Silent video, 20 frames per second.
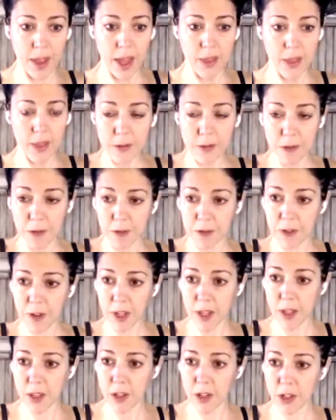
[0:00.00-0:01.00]
And then
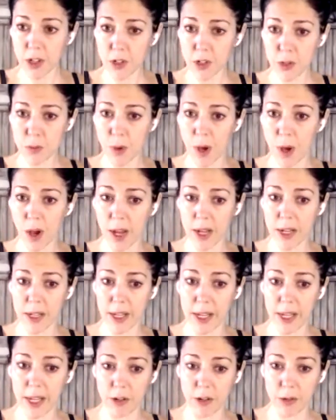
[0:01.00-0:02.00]
feel your spine
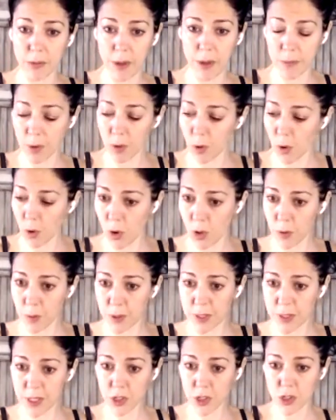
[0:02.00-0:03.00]
here. Remember all the
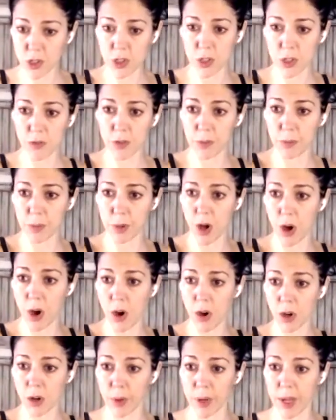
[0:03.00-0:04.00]
positions of the
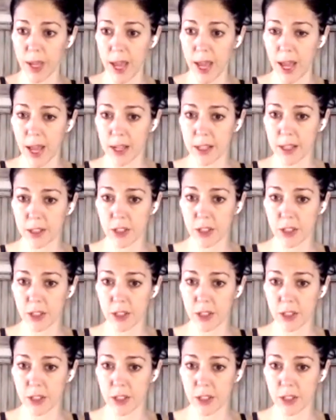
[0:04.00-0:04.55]
block we had.